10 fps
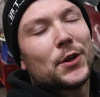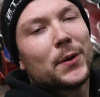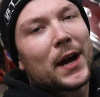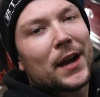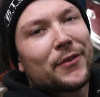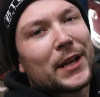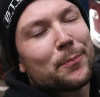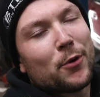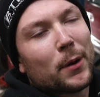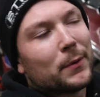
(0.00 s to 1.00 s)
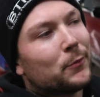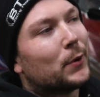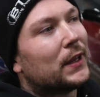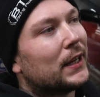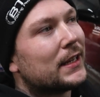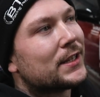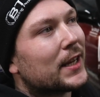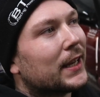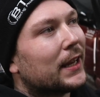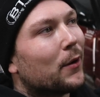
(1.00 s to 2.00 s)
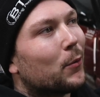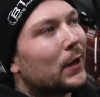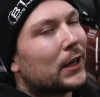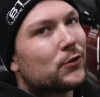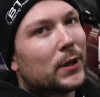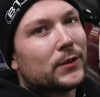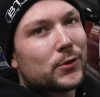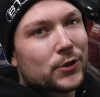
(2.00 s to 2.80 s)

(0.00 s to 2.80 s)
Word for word: So I've had a problem with the Nissan that when I try to